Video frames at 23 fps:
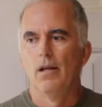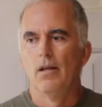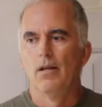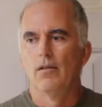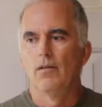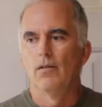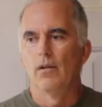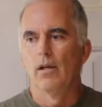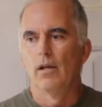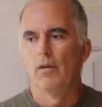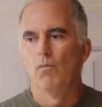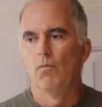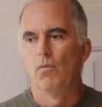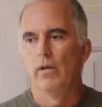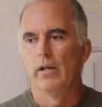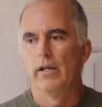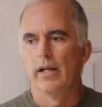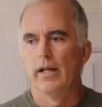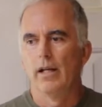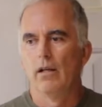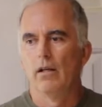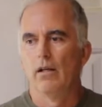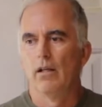So I went
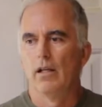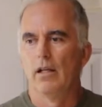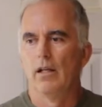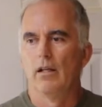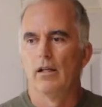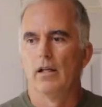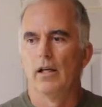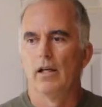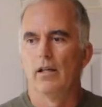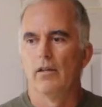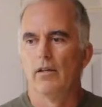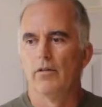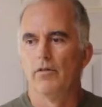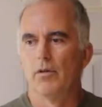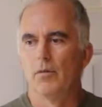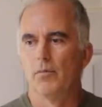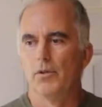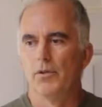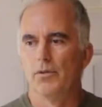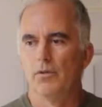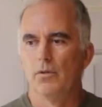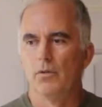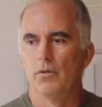out and got the
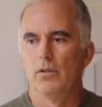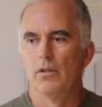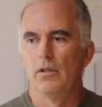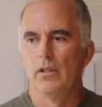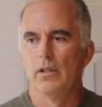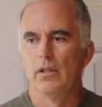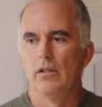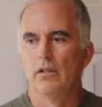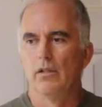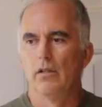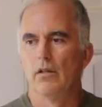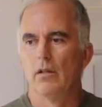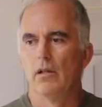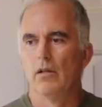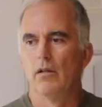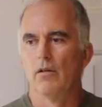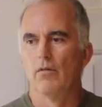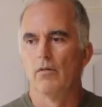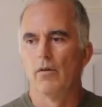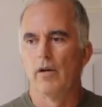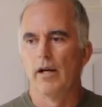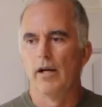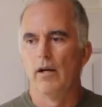Dremel tool and
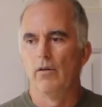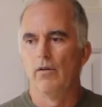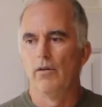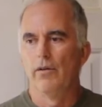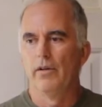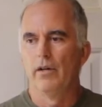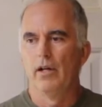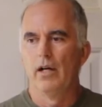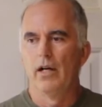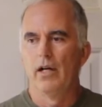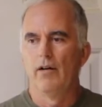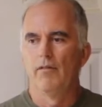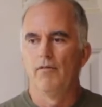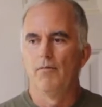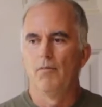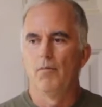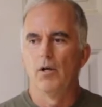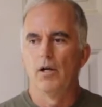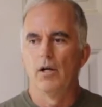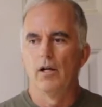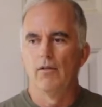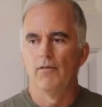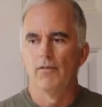ground off
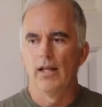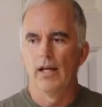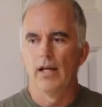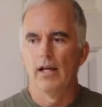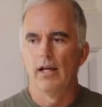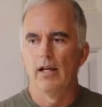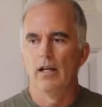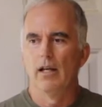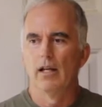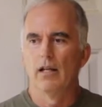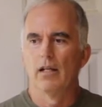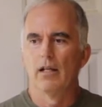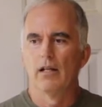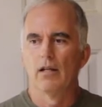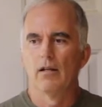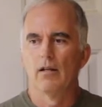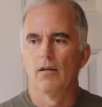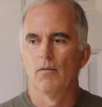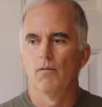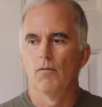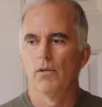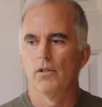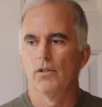part of that,
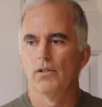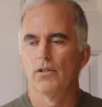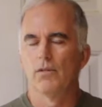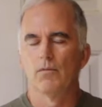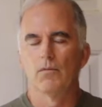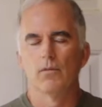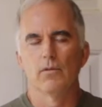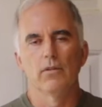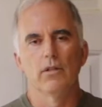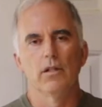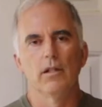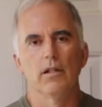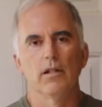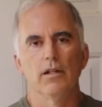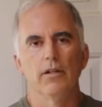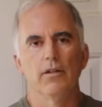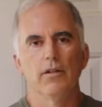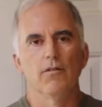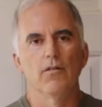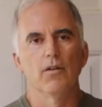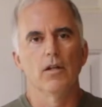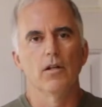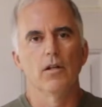which was a little
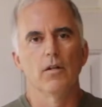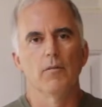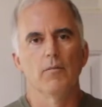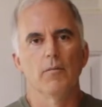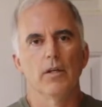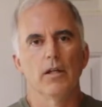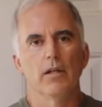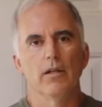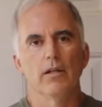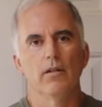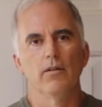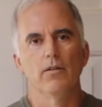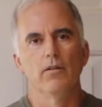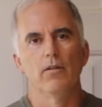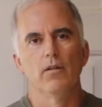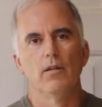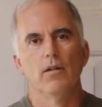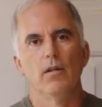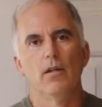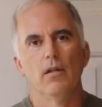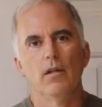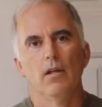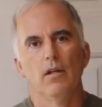difficult because
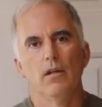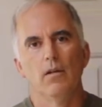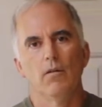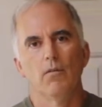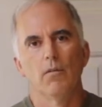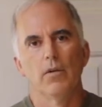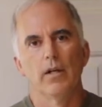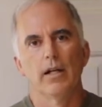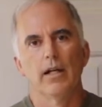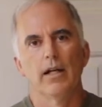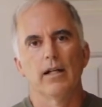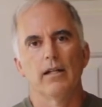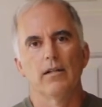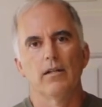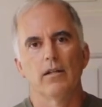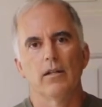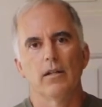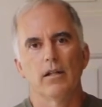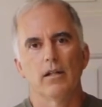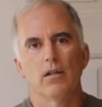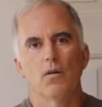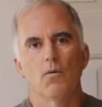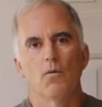when I got to
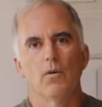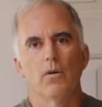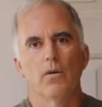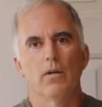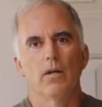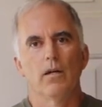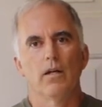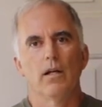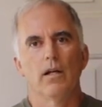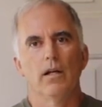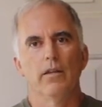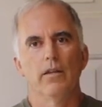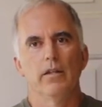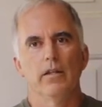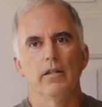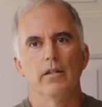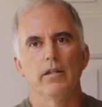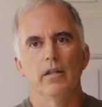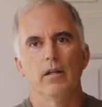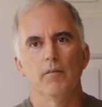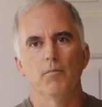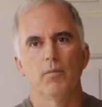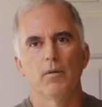the corner of the
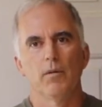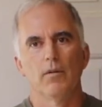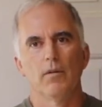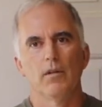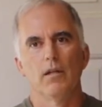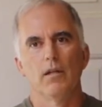tip,